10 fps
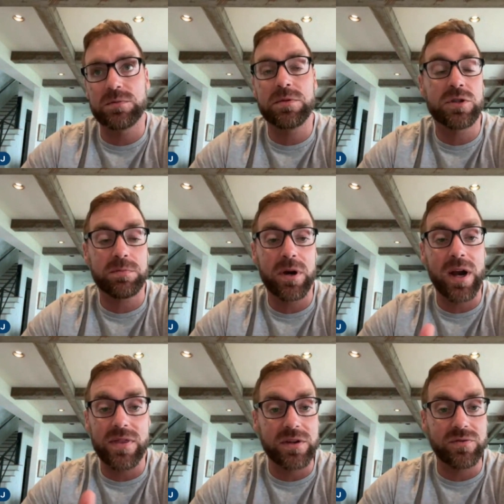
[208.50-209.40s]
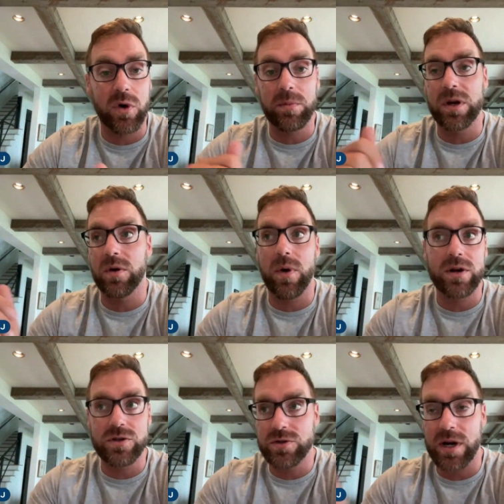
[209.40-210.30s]
spearhead this for me, or why
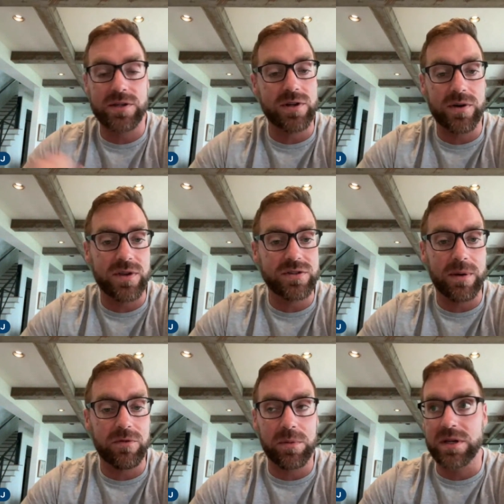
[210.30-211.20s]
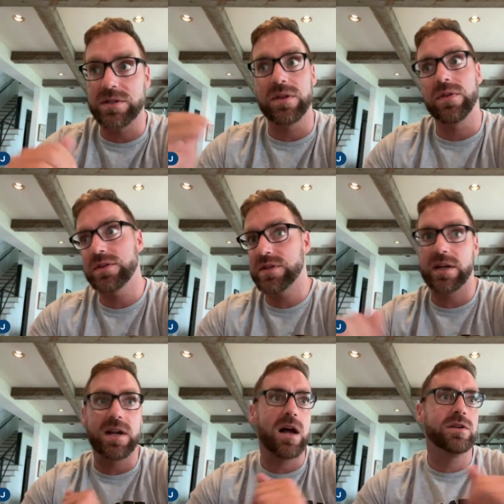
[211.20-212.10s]
don't you try and start this up for me? It's either this
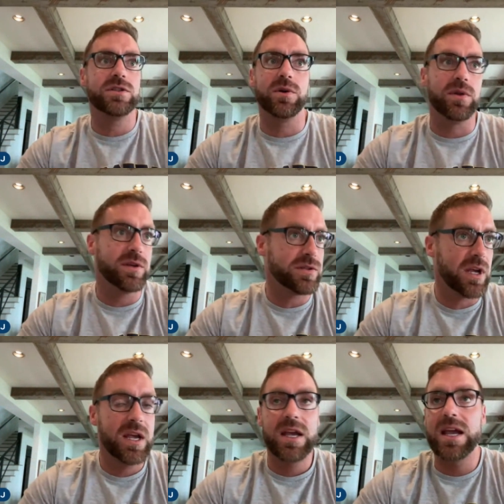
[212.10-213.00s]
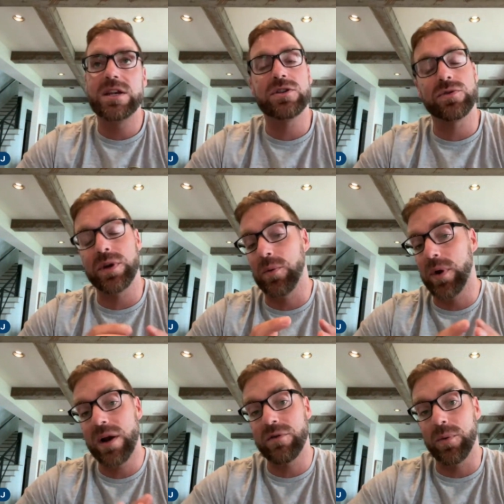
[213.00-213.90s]
technology or this industry or
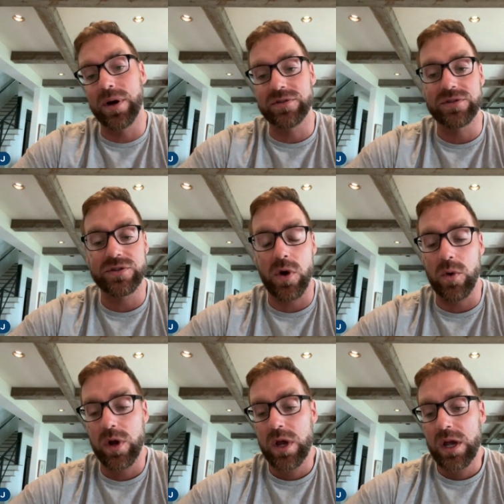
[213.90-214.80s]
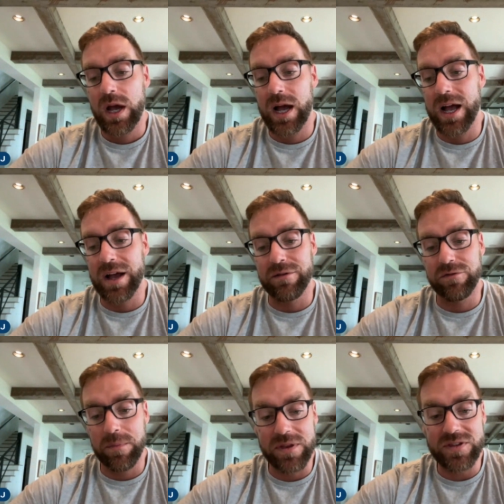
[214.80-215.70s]
whatever it was. And so
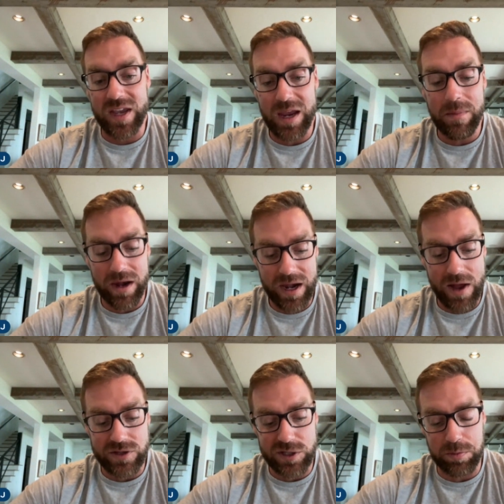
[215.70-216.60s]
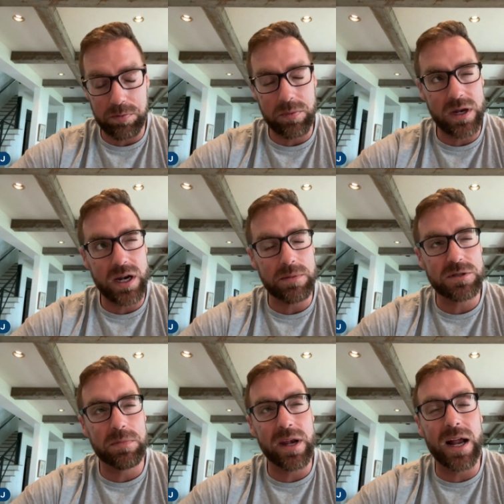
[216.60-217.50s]
from the team ended up
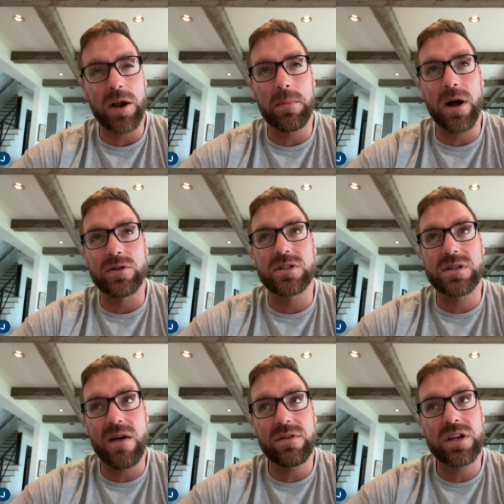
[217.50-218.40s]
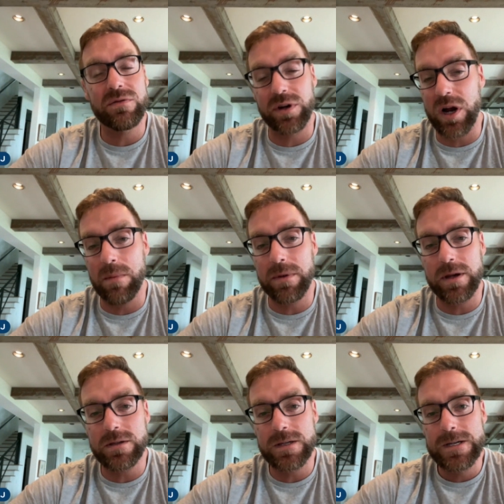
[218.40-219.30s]
spinning out about 7 different
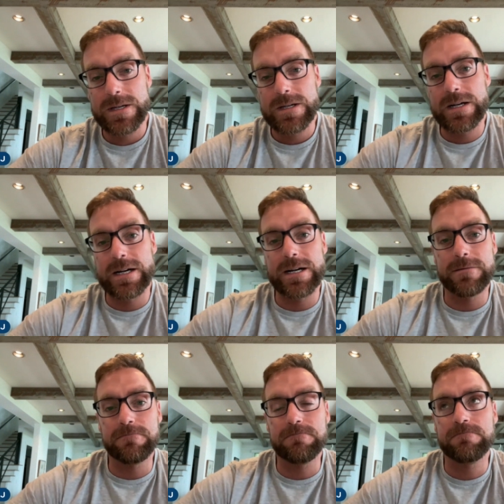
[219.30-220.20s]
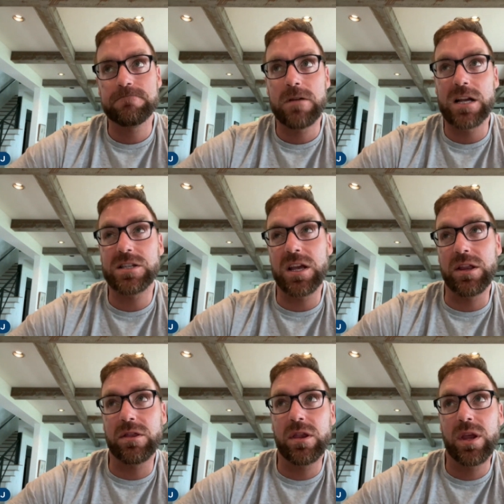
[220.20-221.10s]
companies. I'd
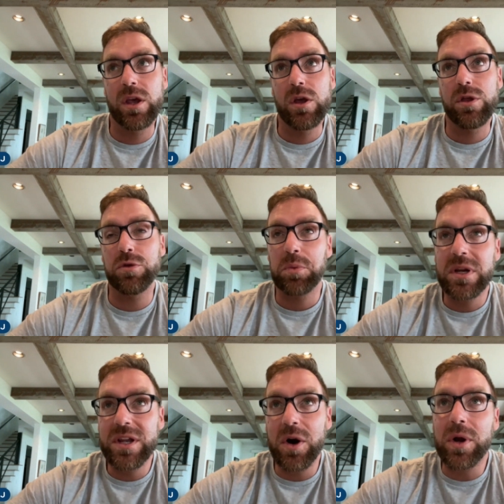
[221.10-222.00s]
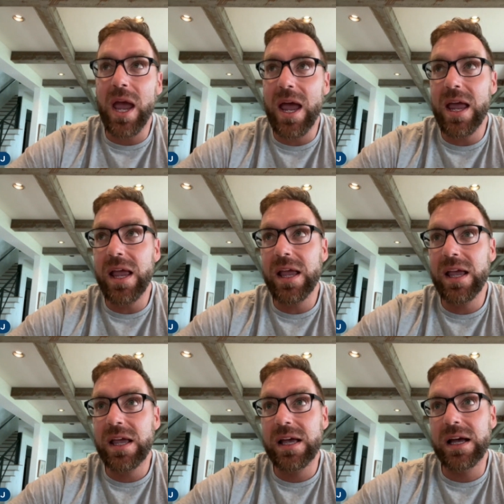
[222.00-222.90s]
say 3 did okay.
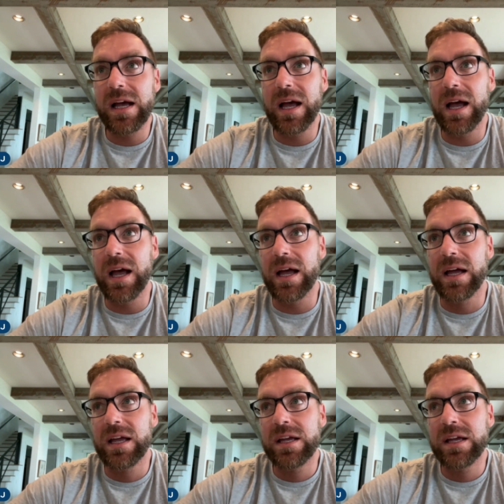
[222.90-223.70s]
3